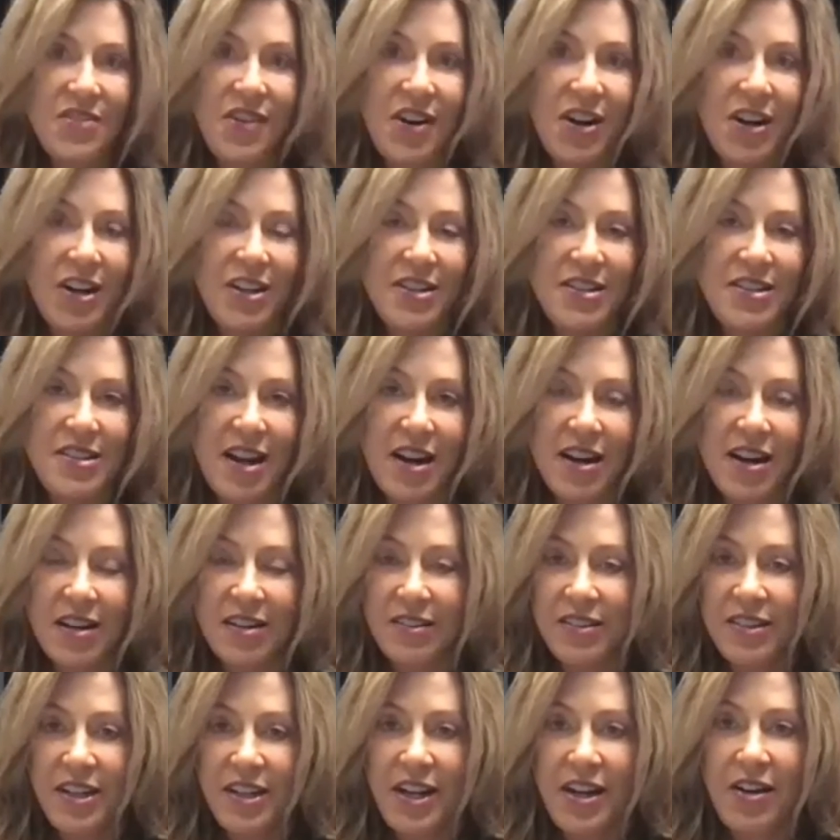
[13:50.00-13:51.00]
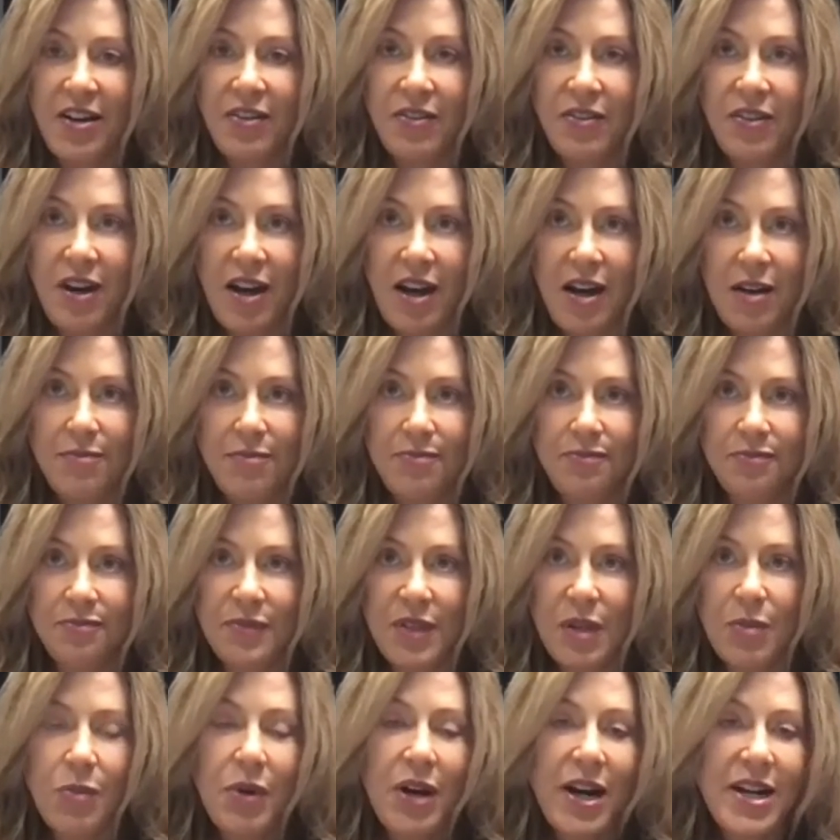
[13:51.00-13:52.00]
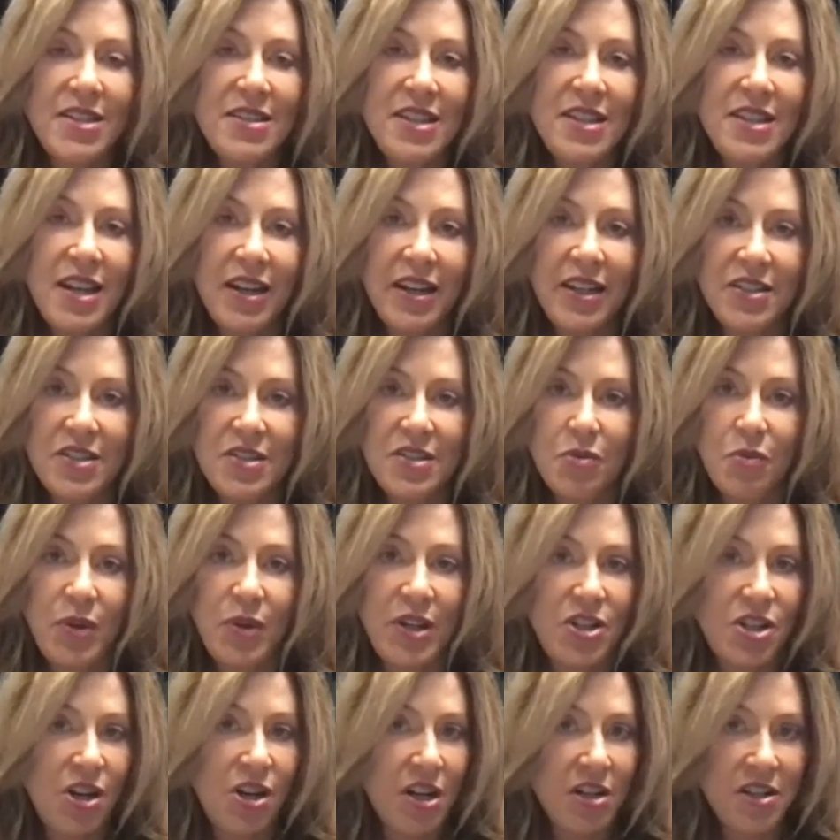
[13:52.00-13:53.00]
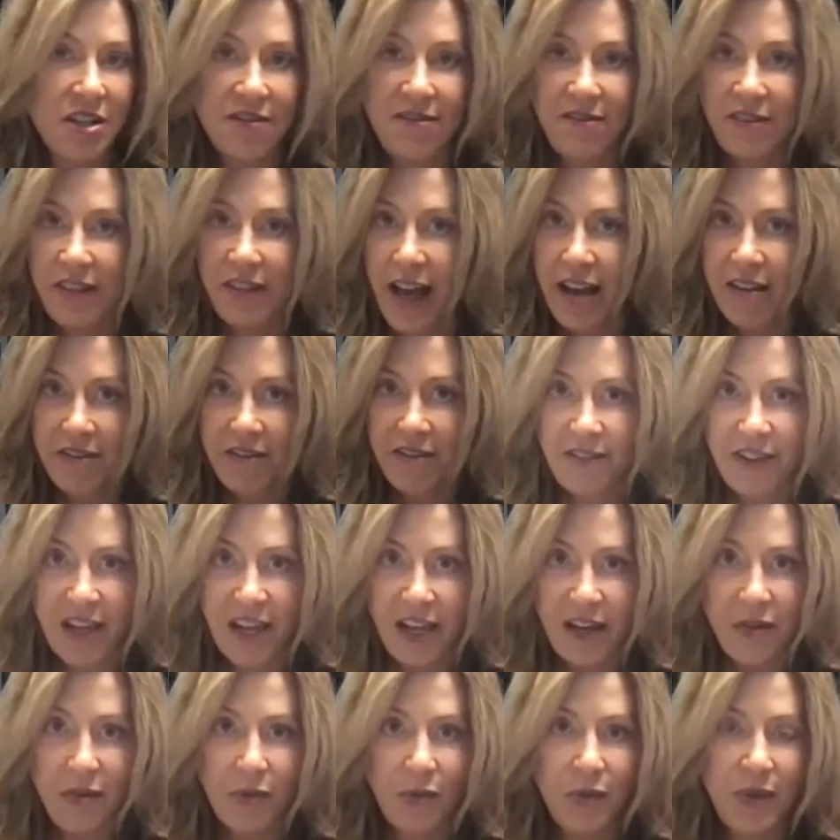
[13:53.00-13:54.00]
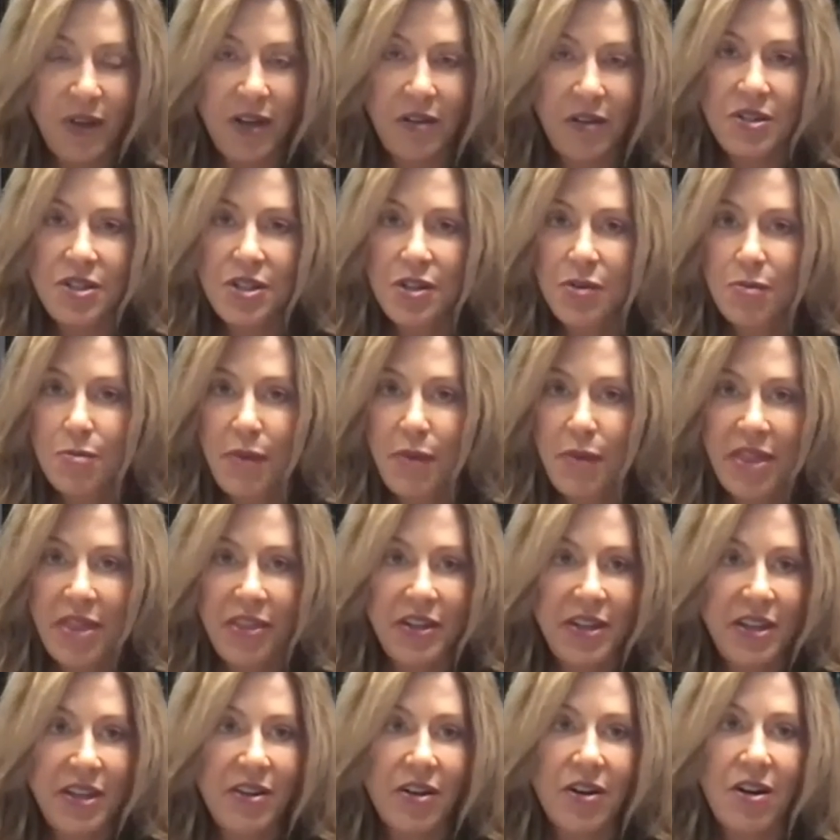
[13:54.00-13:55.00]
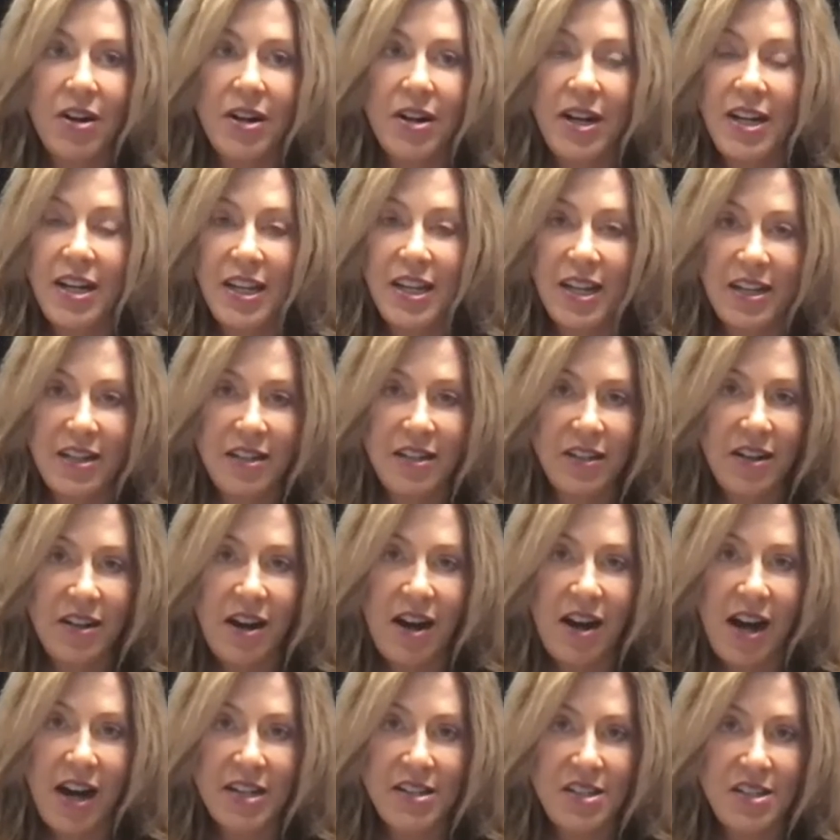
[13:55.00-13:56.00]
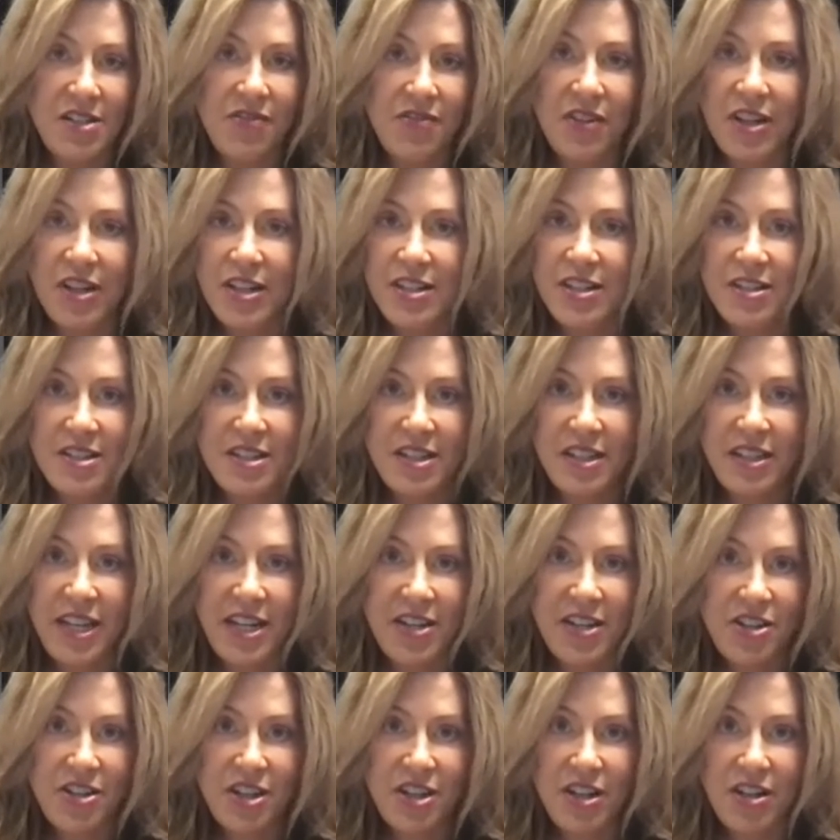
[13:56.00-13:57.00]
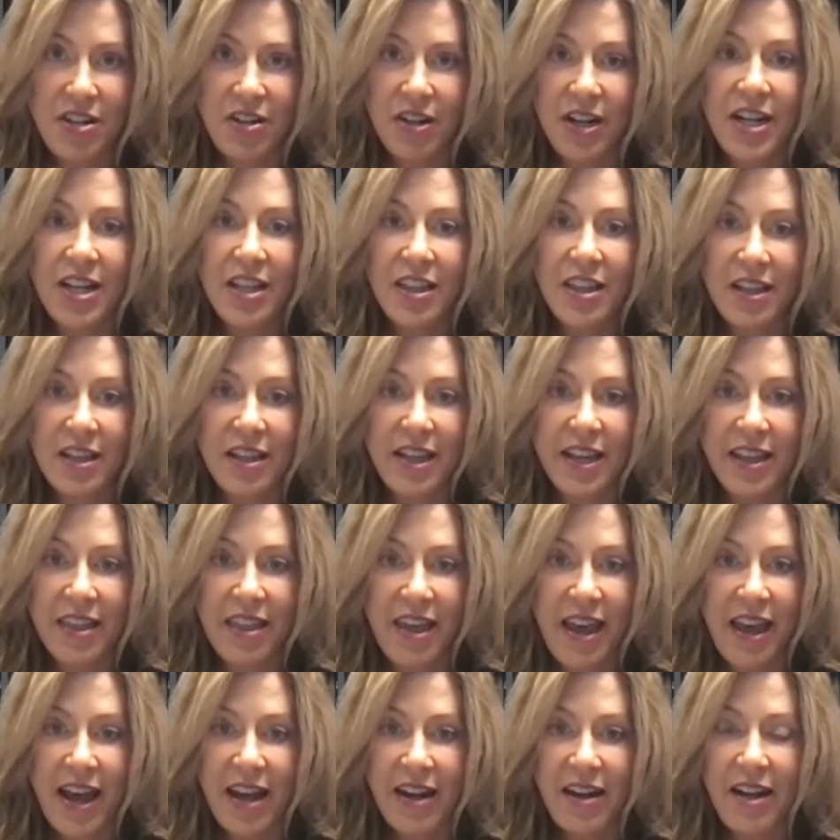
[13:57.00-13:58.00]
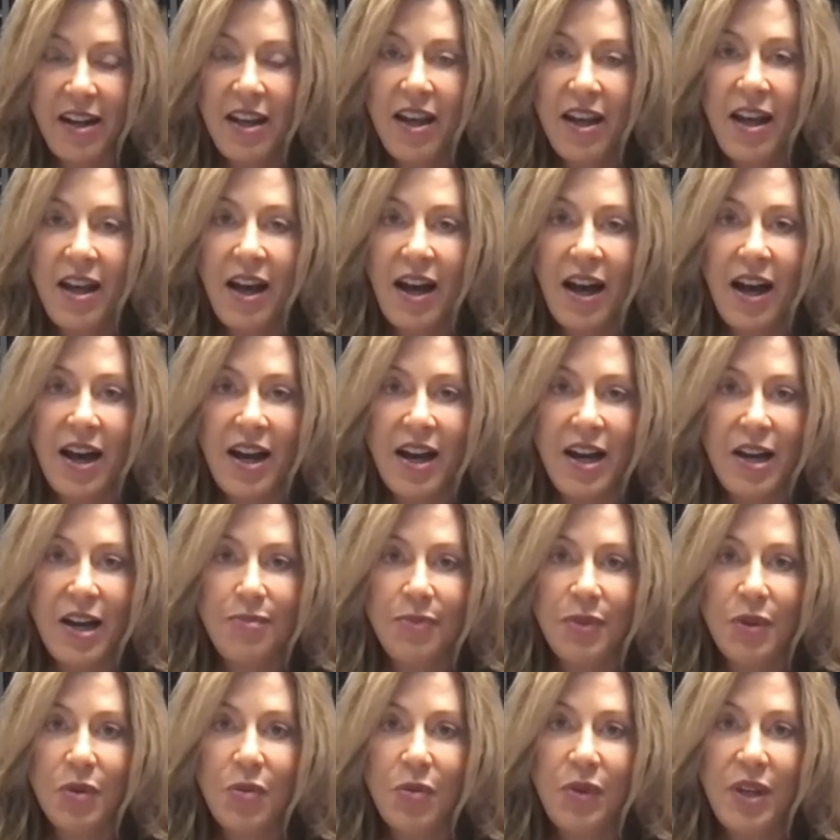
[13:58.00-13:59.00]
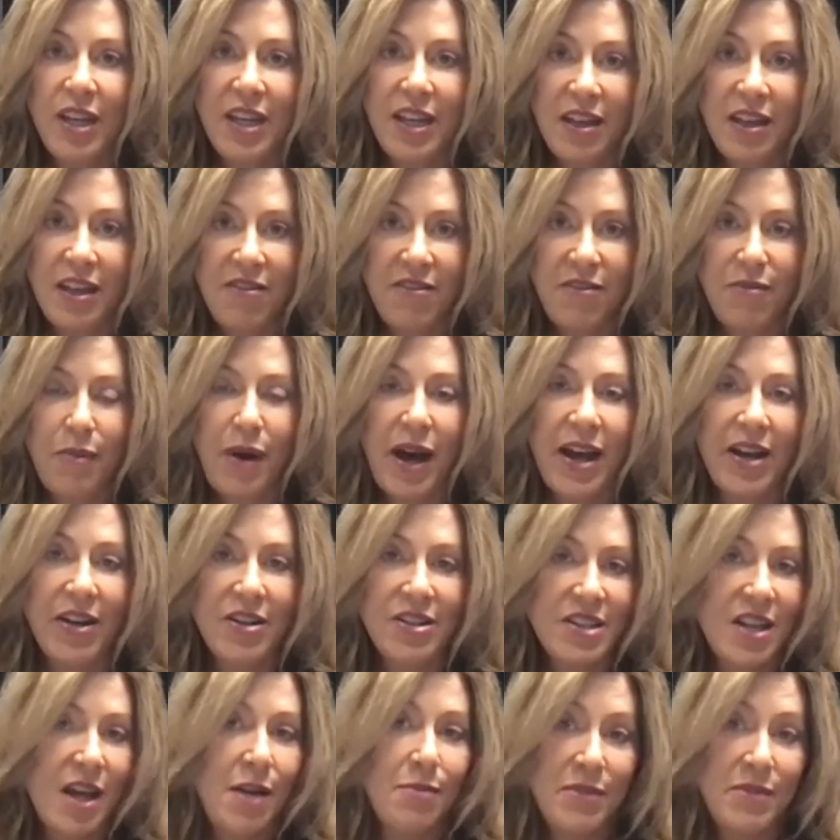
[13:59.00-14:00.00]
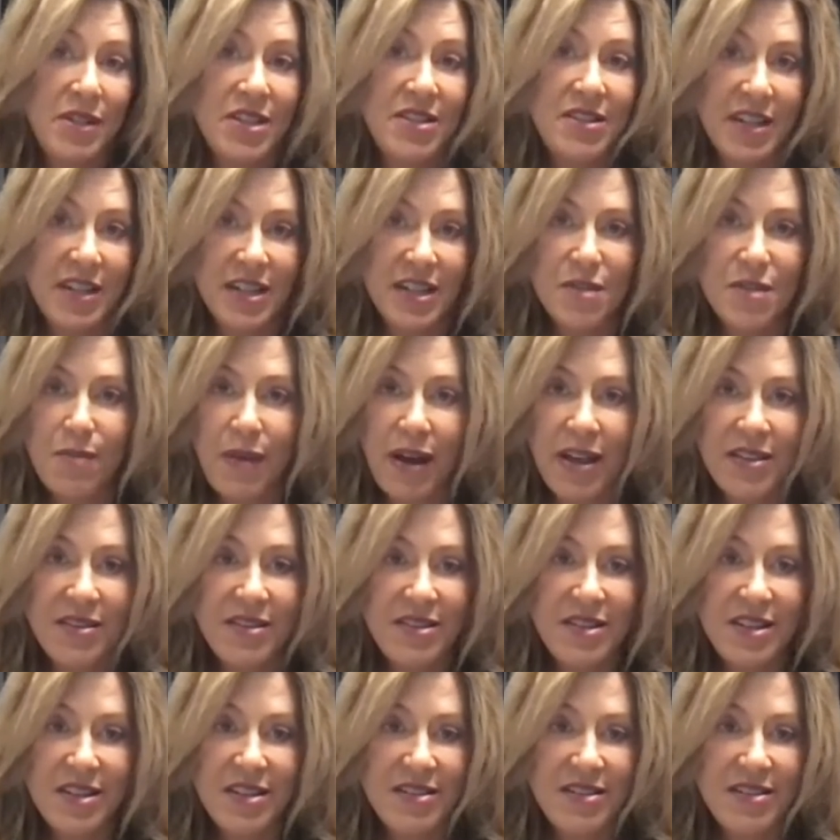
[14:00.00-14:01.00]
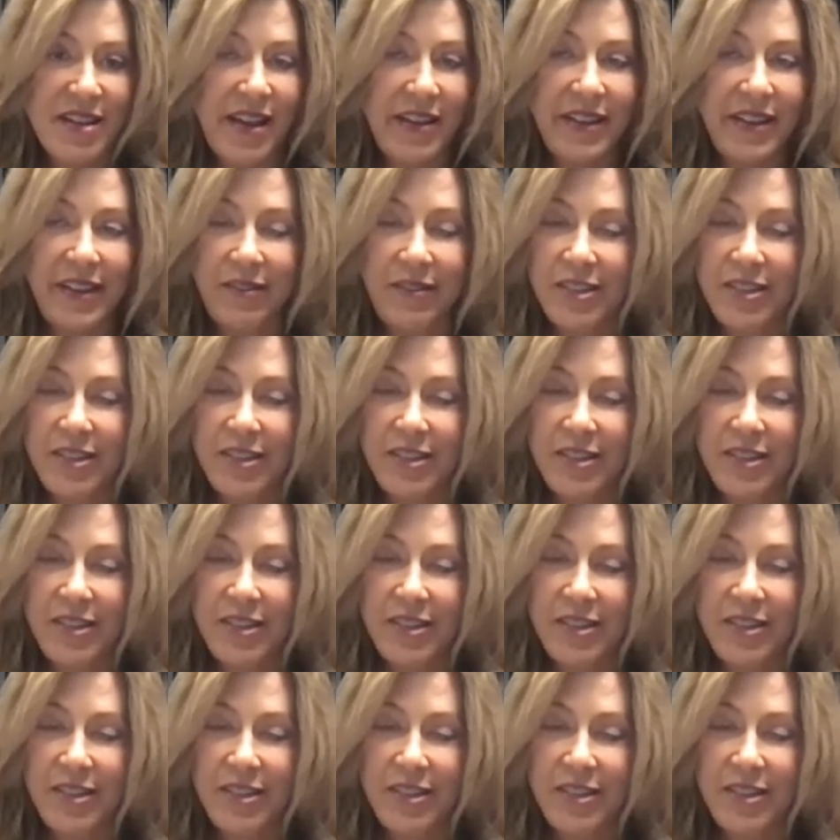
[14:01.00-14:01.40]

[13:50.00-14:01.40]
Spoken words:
far as our, you know, pricing, it's, we charge a flat fee. We don't do monthly. There aren't any hidden costs for installation or anything like that. We give buyers up to 6 months to sell it,